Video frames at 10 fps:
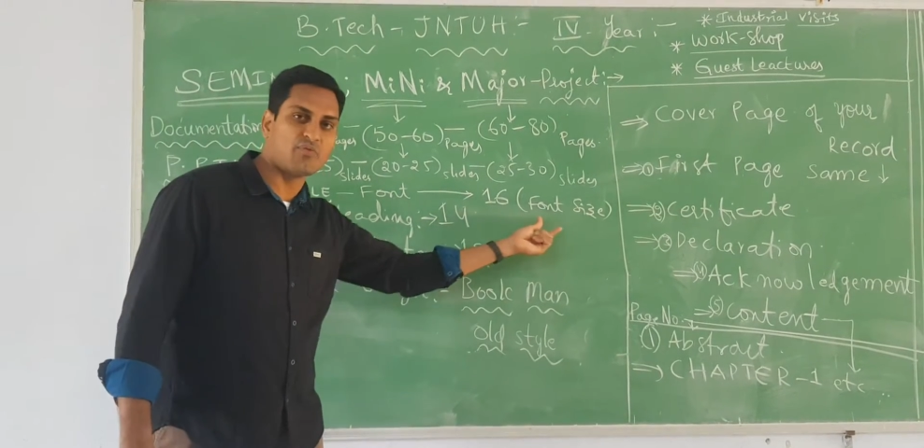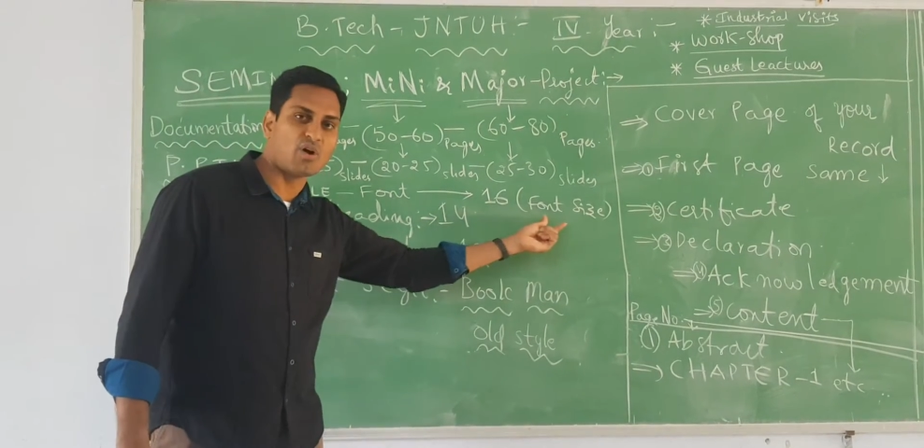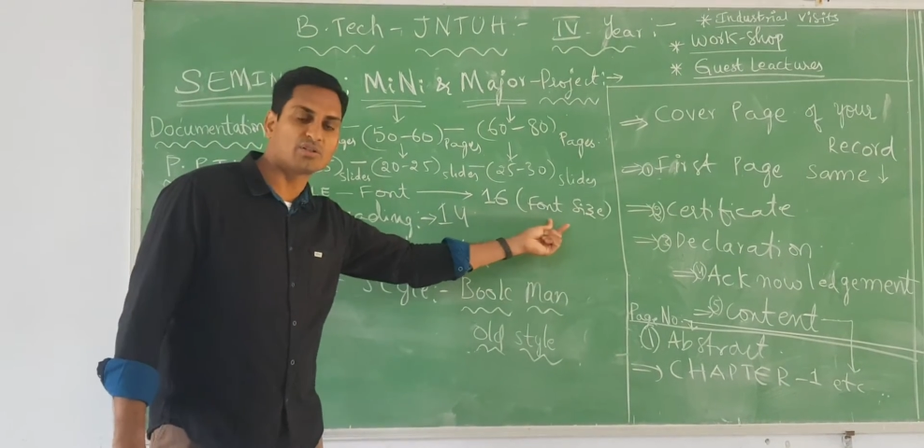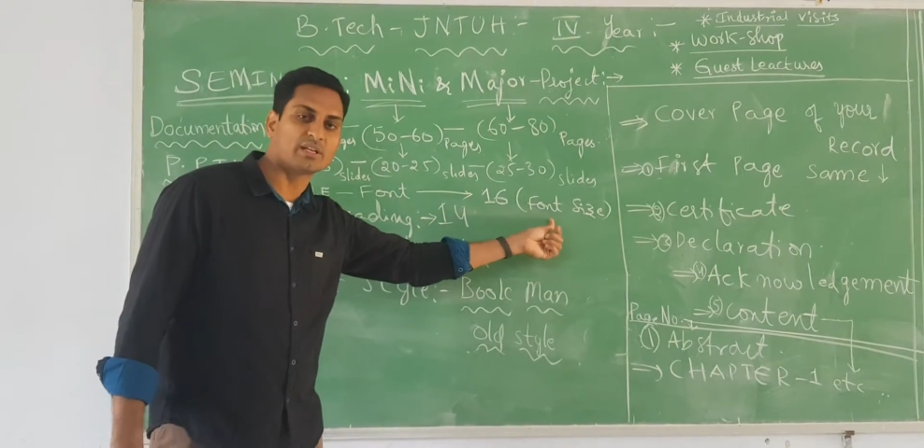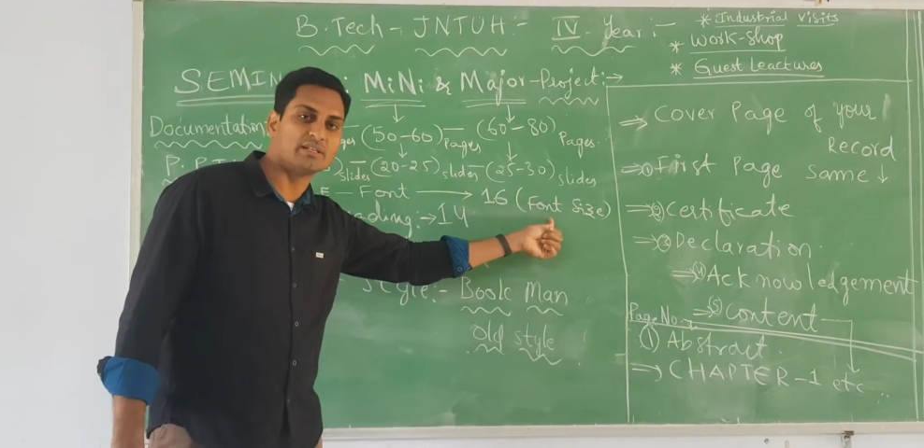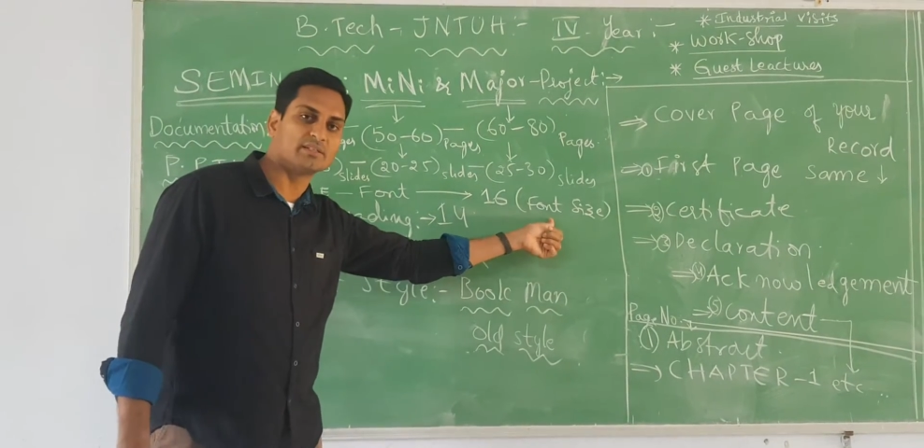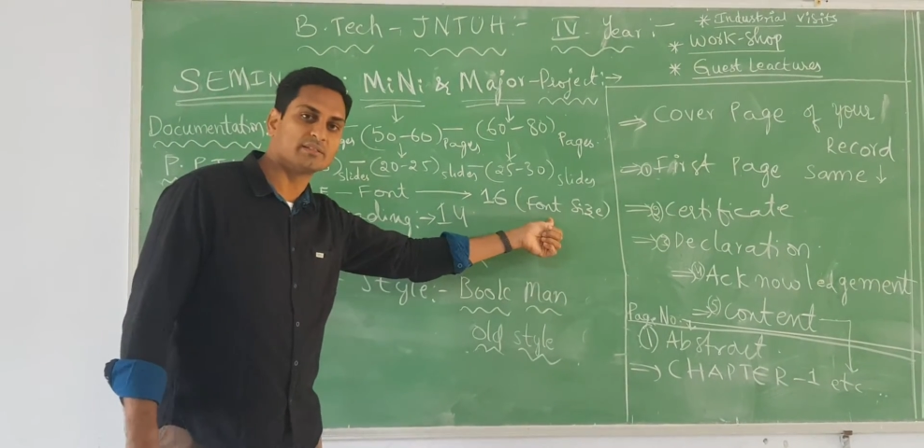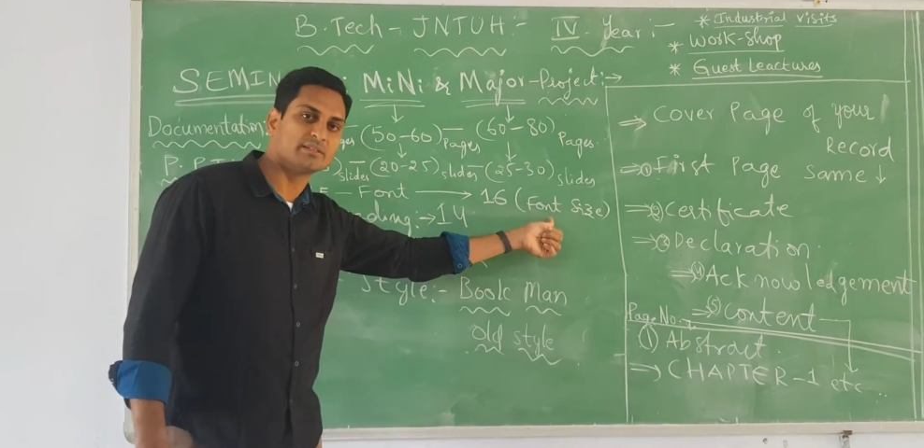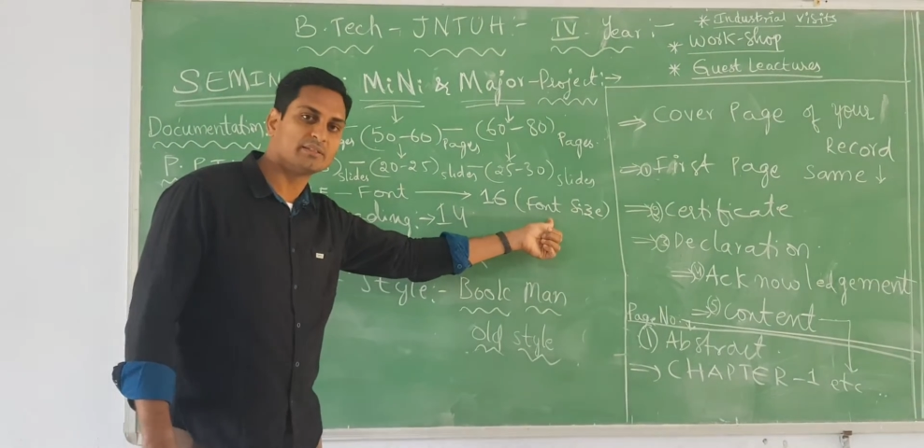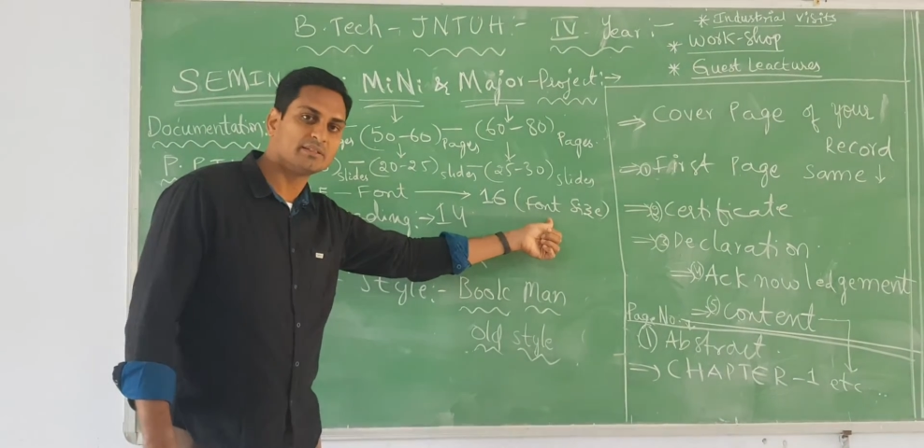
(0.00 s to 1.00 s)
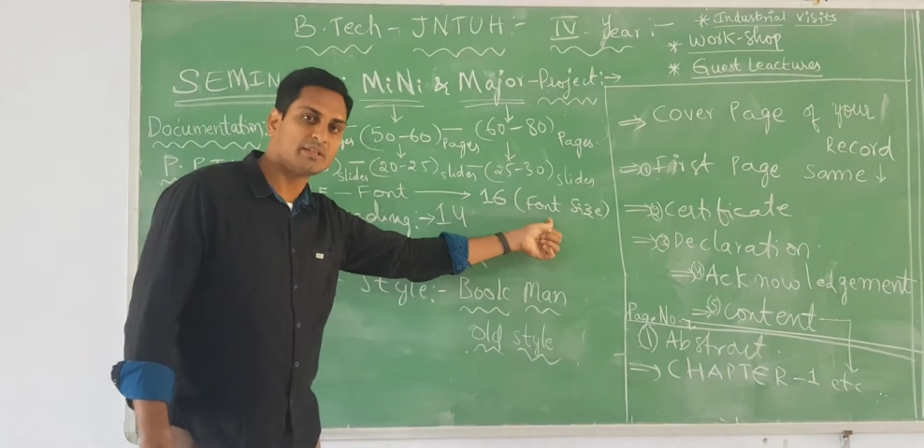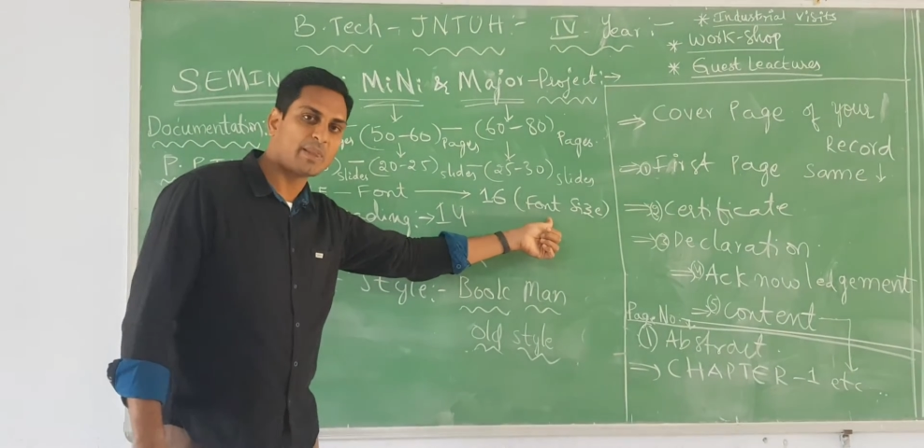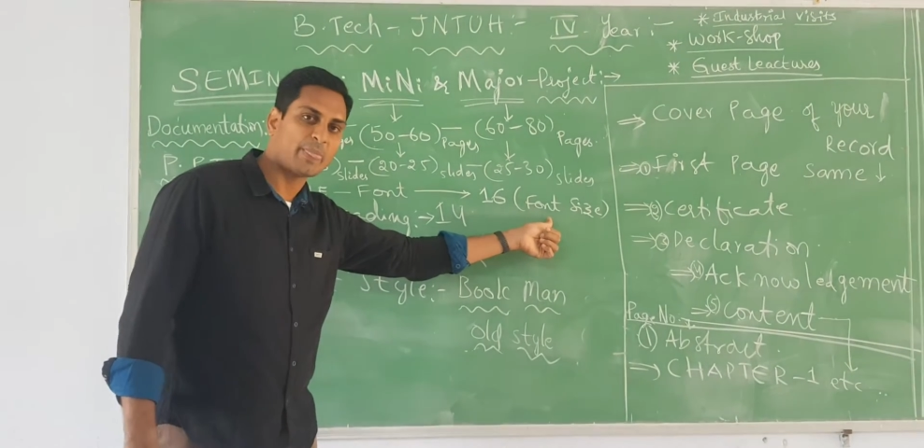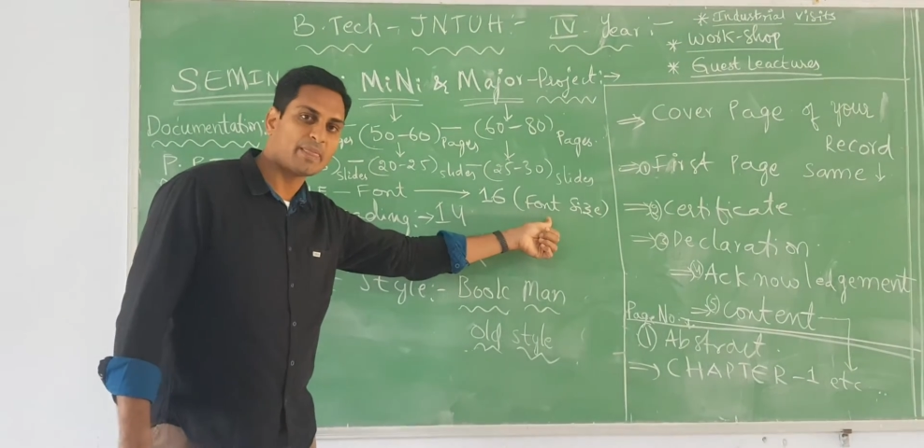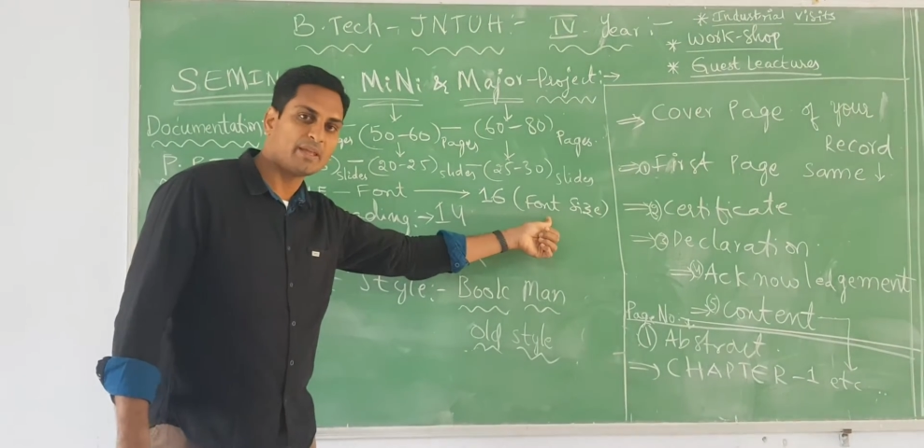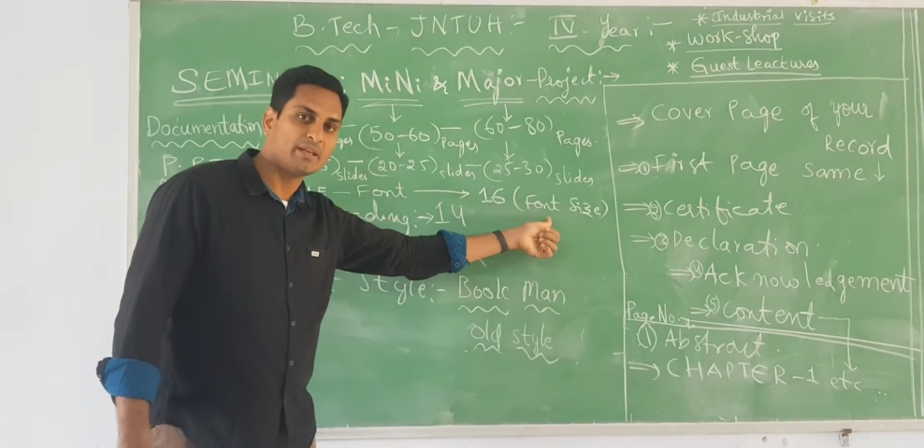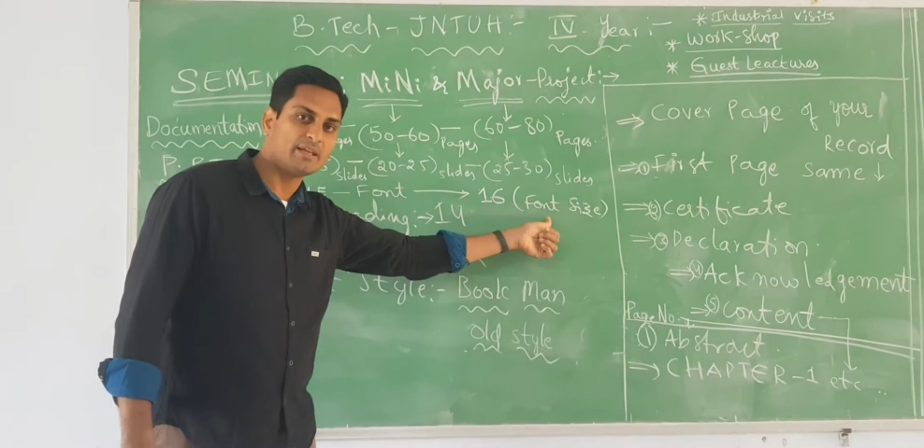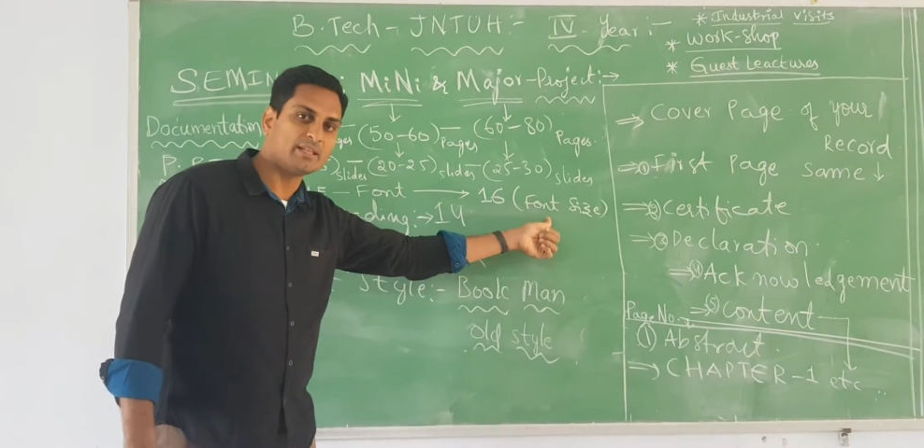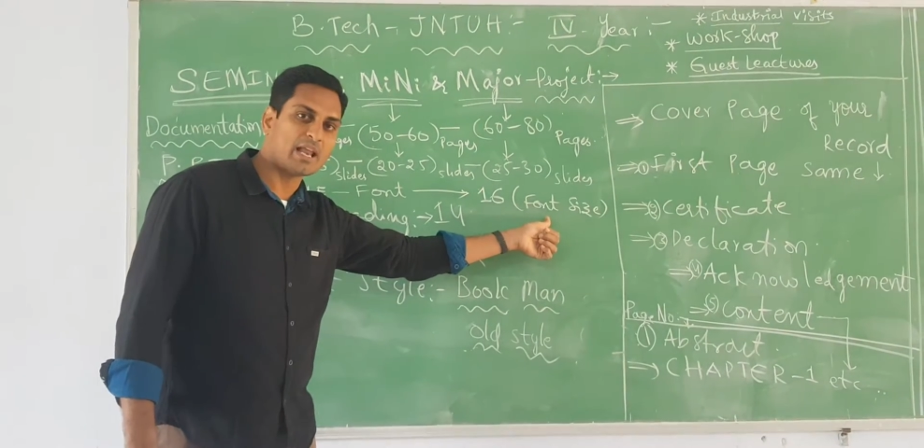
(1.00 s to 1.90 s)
font size in